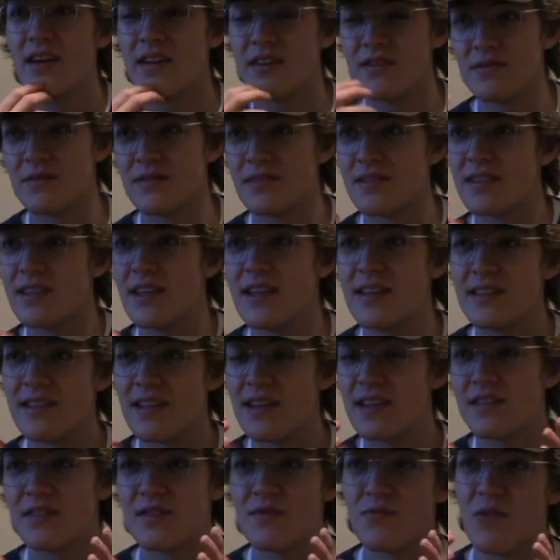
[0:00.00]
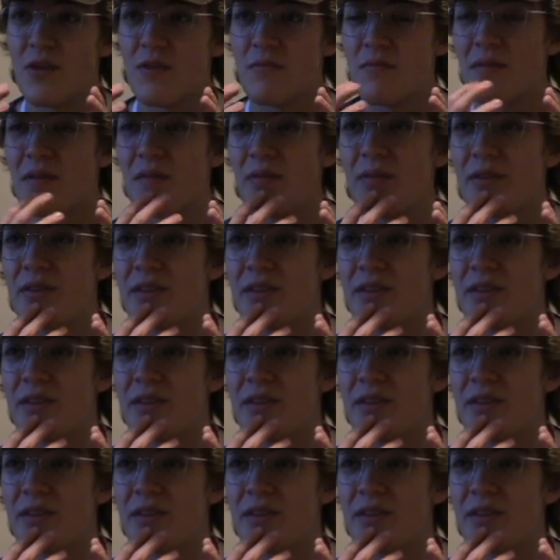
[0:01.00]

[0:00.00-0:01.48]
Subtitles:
So it stays nice and warm, about